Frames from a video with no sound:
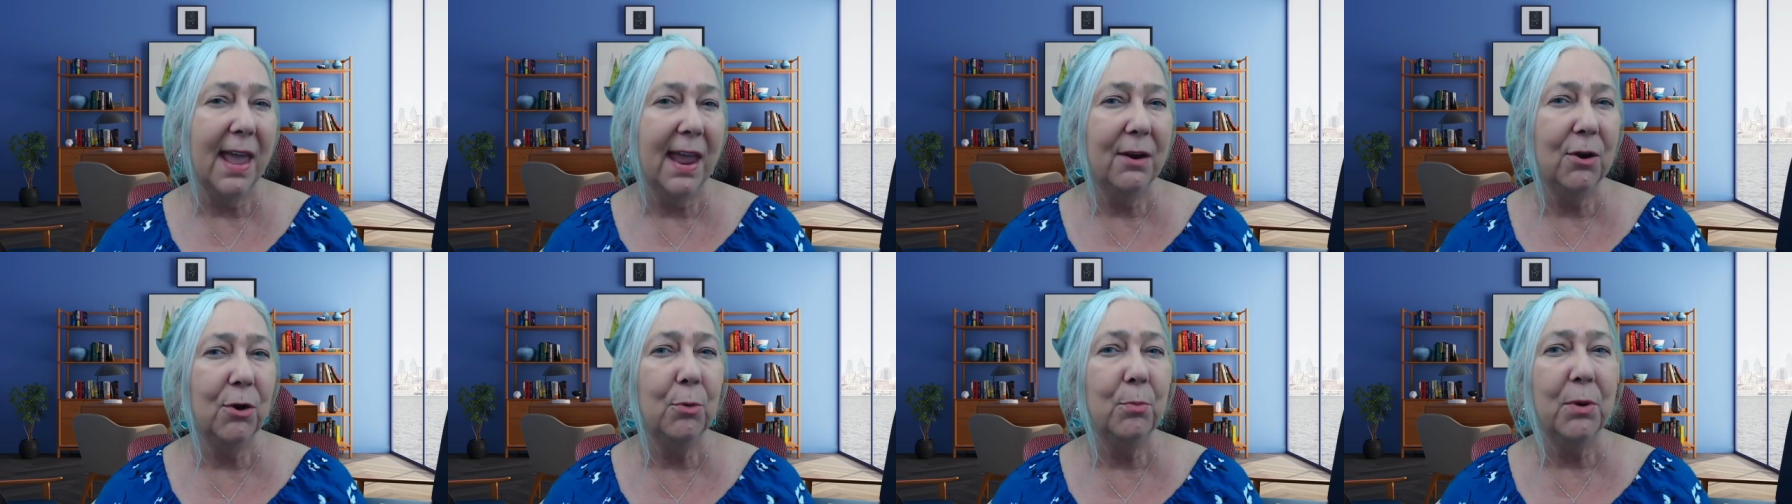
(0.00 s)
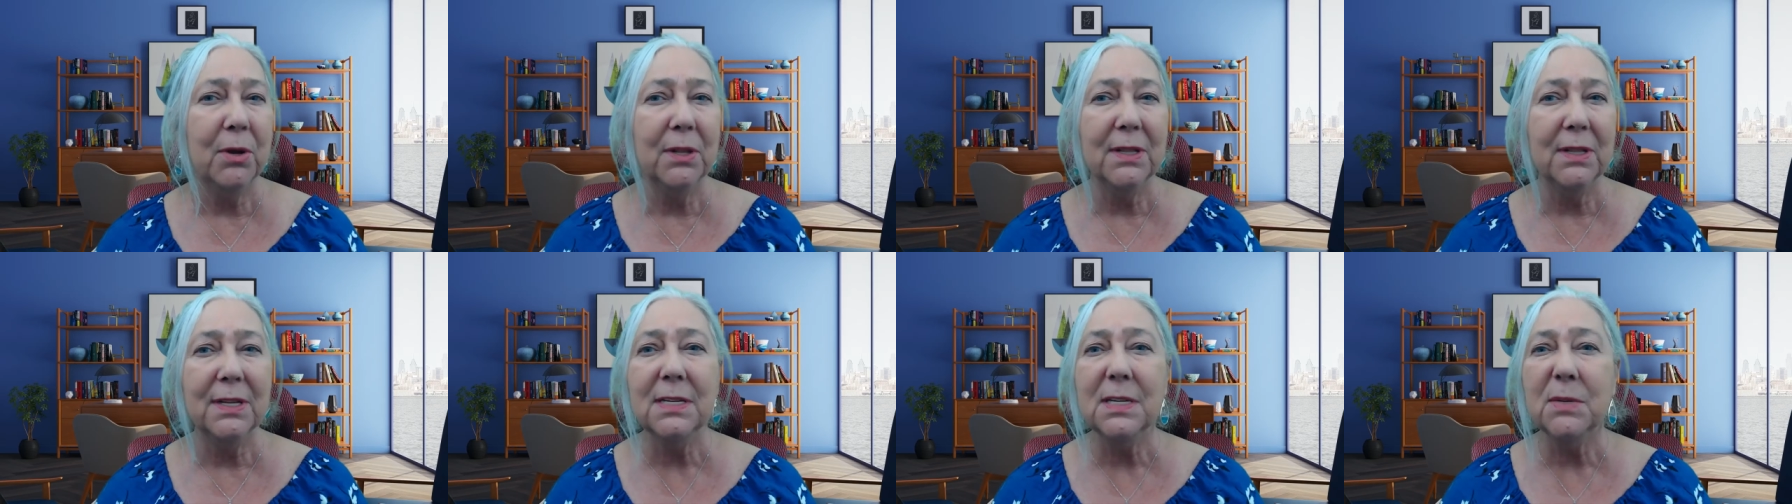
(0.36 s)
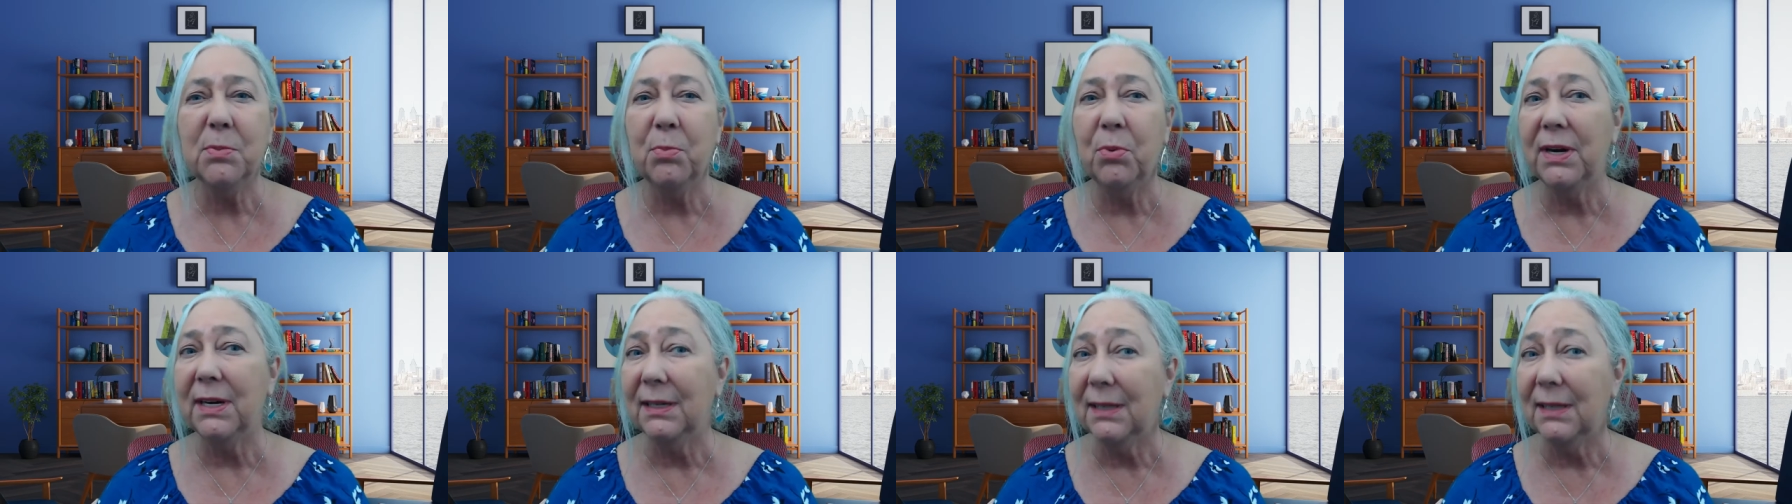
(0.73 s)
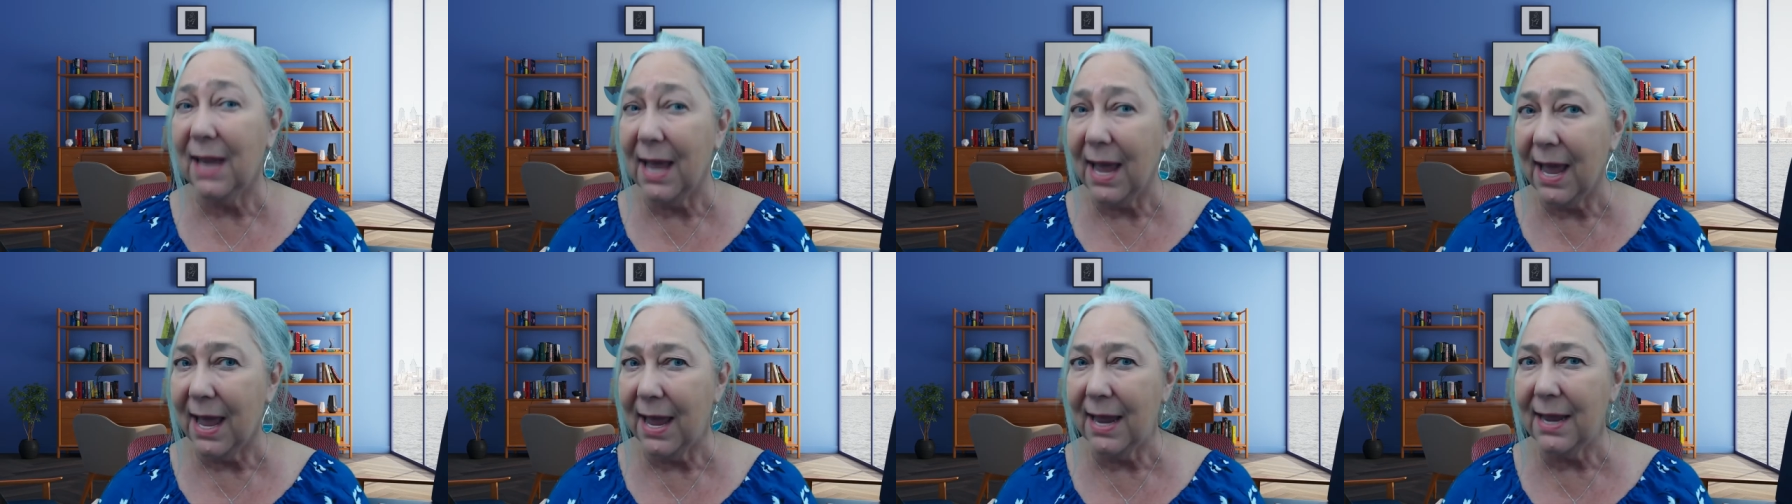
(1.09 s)
acre Boiling Spring
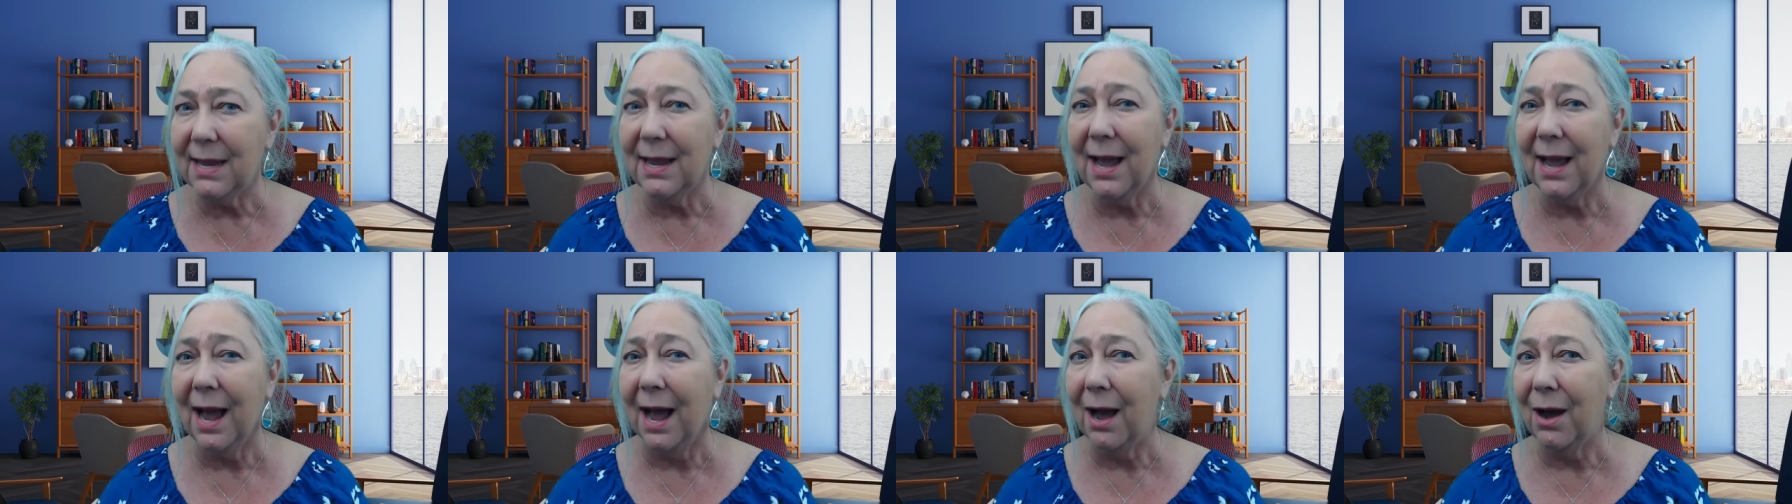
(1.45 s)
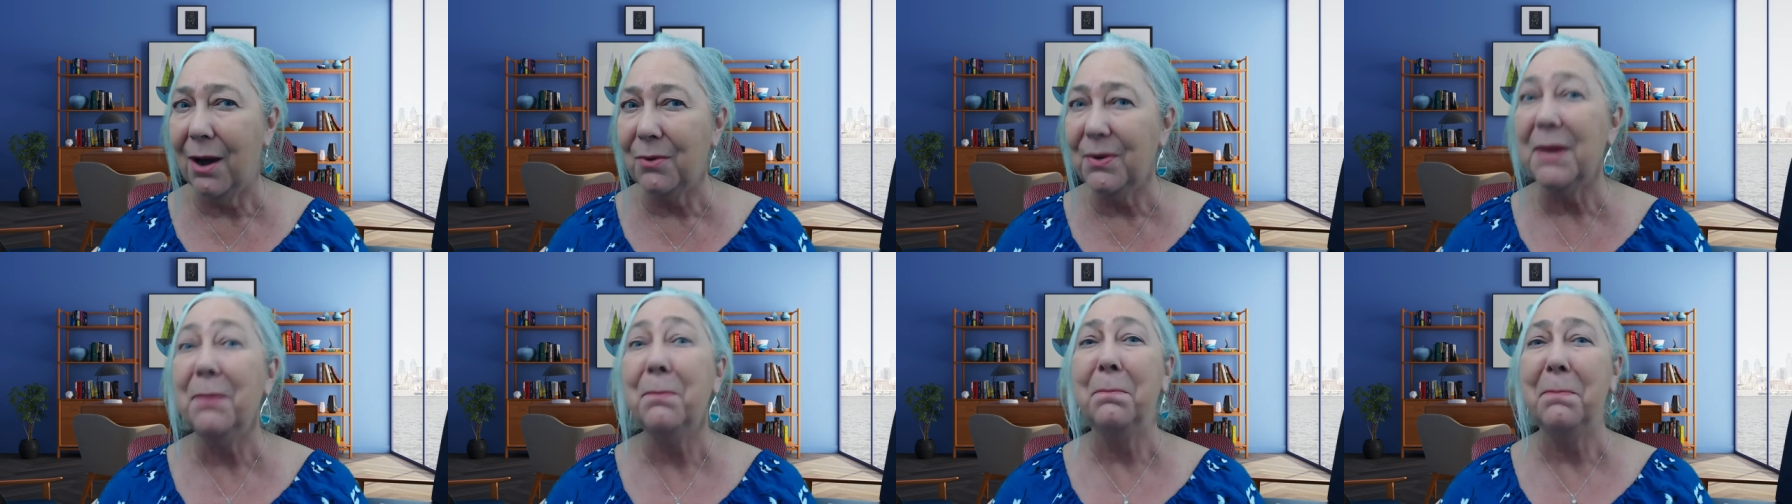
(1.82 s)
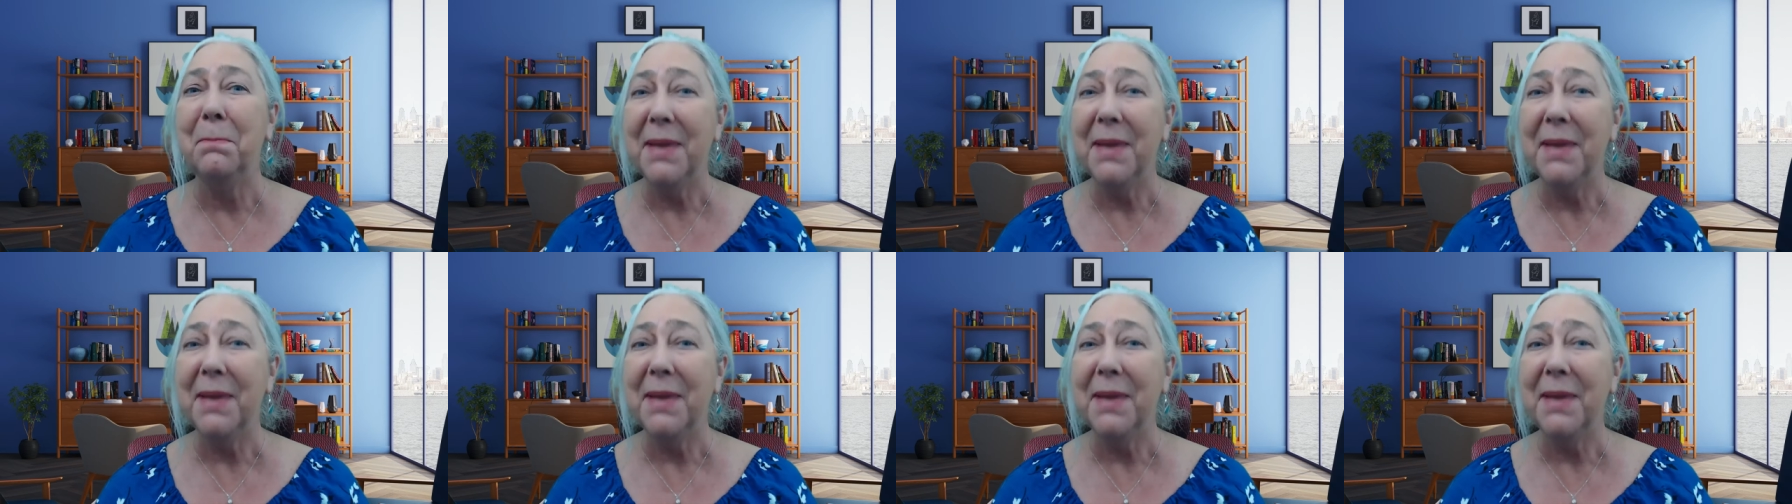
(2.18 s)
Lake, called